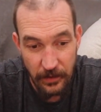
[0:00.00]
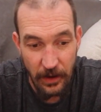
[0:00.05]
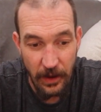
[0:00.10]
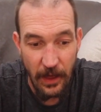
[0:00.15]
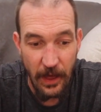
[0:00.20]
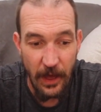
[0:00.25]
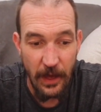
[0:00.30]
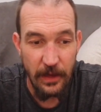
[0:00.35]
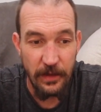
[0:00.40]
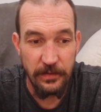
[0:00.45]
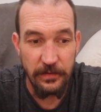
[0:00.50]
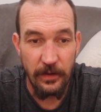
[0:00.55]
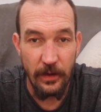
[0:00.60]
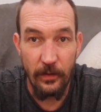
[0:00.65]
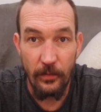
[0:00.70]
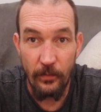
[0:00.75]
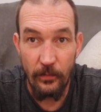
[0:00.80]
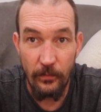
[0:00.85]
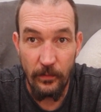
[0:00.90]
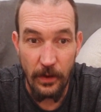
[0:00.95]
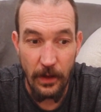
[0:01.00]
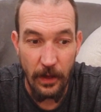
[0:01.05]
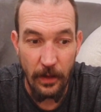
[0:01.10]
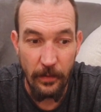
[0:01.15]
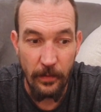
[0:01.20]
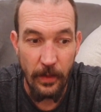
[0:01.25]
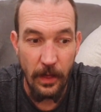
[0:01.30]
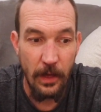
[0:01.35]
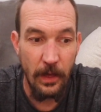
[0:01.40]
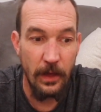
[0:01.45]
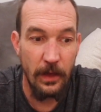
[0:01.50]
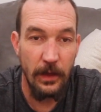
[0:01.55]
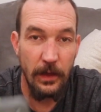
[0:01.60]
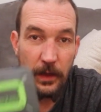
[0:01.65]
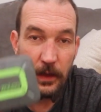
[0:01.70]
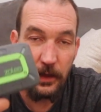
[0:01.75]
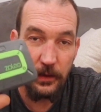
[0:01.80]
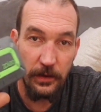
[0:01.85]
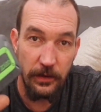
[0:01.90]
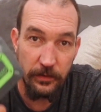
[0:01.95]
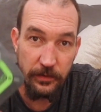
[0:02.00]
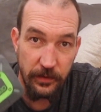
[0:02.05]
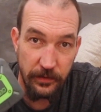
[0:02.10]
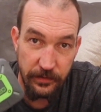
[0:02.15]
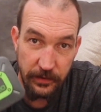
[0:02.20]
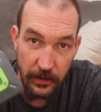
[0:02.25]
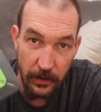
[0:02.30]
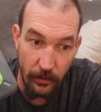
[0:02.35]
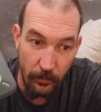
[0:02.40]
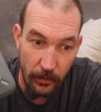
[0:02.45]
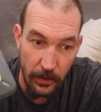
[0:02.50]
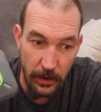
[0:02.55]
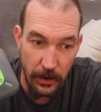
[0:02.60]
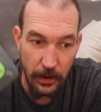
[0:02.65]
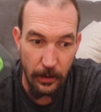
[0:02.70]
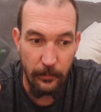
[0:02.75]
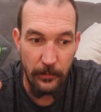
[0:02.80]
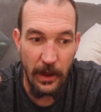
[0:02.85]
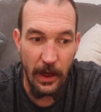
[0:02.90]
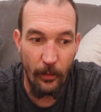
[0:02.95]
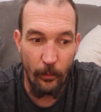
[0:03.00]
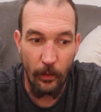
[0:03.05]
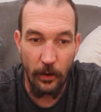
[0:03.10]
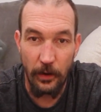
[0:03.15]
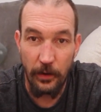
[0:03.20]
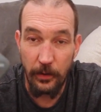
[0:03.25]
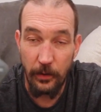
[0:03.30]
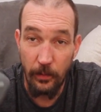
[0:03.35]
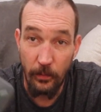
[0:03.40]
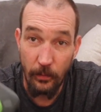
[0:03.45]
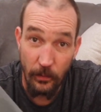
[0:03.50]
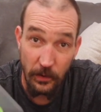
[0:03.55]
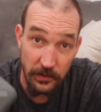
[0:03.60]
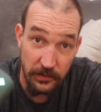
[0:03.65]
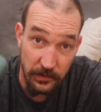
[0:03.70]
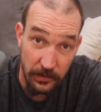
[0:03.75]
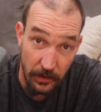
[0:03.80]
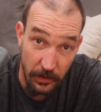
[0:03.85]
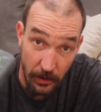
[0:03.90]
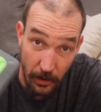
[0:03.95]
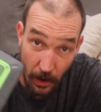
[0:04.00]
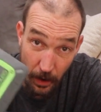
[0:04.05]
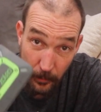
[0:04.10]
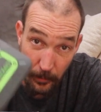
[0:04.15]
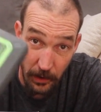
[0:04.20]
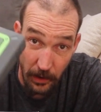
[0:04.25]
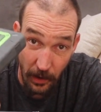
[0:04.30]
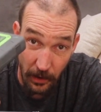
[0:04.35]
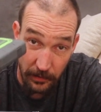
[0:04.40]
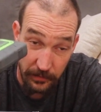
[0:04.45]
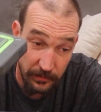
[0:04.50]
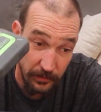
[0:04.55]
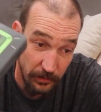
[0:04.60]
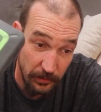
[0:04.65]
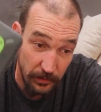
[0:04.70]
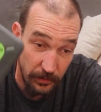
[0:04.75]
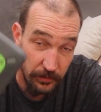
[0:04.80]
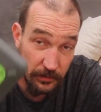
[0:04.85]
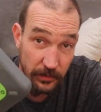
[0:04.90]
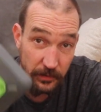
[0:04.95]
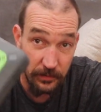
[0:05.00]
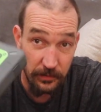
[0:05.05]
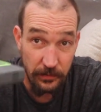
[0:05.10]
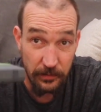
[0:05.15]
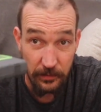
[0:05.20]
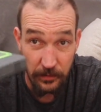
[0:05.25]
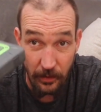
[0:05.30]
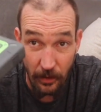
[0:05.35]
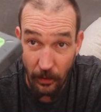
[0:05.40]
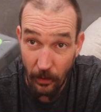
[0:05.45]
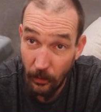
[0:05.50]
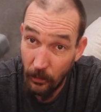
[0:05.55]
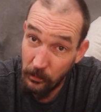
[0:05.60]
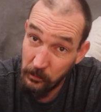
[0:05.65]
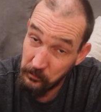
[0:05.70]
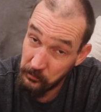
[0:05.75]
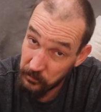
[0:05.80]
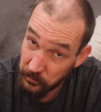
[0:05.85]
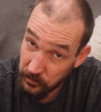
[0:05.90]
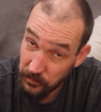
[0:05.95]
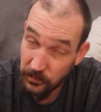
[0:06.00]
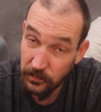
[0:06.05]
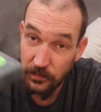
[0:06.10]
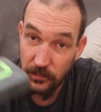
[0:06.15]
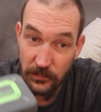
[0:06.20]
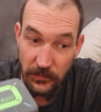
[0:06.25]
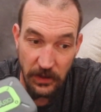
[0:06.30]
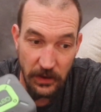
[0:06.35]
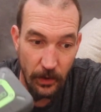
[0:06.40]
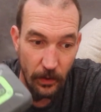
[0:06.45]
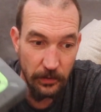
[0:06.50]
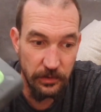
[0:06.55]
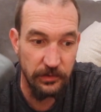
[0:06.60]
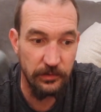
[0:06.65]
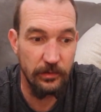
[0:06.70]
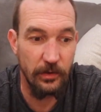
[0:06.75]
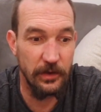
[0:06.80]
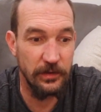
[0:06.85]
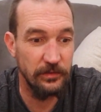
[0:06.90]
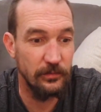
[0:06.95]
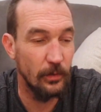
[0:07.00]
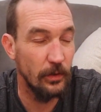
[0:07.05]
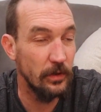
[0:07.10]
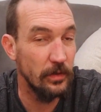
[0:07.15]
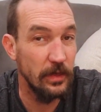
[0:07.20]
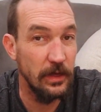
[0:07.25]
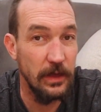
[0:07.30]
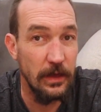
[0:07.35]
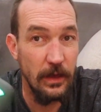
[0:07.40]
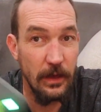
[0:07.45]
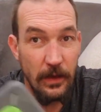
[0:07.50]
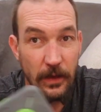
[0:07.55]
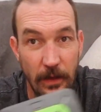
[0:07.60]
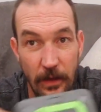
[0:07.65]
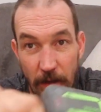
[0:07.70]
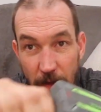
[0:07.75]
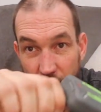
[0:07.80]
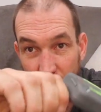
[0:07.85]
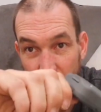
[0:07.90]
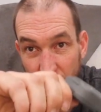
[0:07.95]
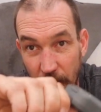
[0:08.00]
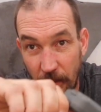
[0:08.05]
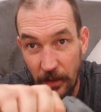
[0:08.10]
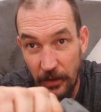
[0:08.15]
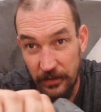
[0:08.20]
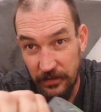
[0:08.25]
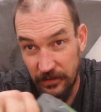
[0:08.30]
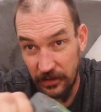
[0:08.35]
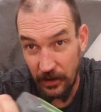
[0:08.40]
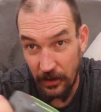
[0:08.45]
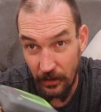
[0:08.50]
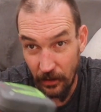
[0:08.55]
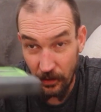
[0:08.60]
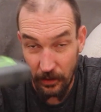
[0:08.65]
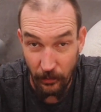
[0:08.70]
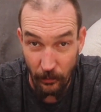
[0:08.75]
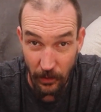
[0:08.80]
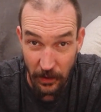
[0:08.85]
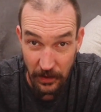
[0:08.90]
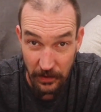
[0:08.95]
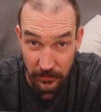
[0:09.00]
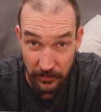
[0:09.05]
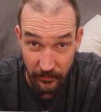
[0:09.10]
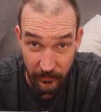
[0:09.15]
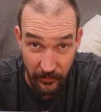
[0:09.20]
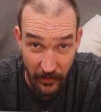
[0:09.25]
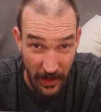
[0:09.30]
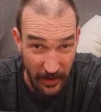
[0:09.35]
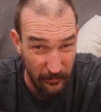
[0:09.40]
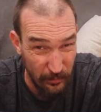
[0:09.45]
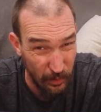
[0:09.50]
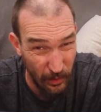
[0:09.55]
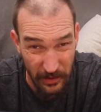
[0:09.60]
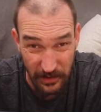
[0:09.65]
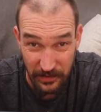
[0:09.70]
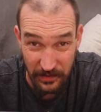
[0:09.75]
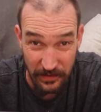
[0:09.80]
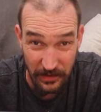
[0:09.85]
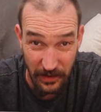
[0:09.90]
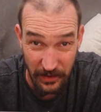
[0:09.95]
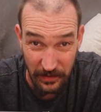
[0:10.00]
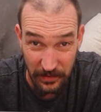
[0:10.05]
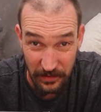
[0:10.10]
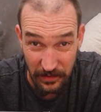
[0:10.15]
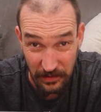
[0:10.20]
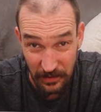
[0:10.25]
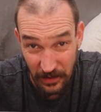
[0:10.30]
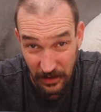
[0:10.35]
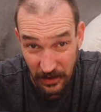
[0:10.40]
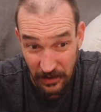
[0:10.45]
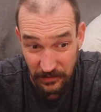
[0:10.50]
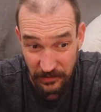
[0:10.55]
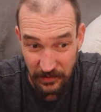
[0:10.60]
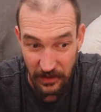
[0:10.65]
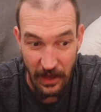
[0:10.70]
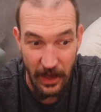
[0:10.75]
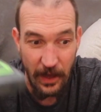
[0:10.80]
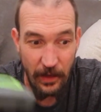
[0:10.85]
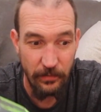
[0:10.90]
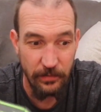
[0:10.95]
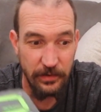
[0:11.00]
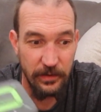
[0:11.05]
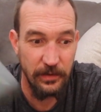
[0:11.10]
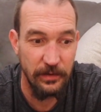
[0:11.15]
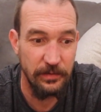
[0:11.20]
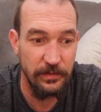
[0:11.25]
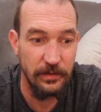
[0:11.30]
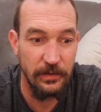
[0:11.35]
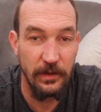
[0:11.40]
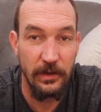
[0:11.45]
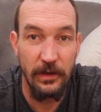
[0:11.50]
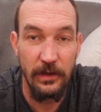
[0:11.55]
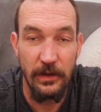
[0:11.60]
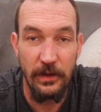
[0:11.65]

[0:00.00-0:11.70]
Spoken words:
that it has, well, it uses the Iridium network, which Garmin also uses, so you know it's trustworthy. Like I said, it only weighs 5.6-ish ounces.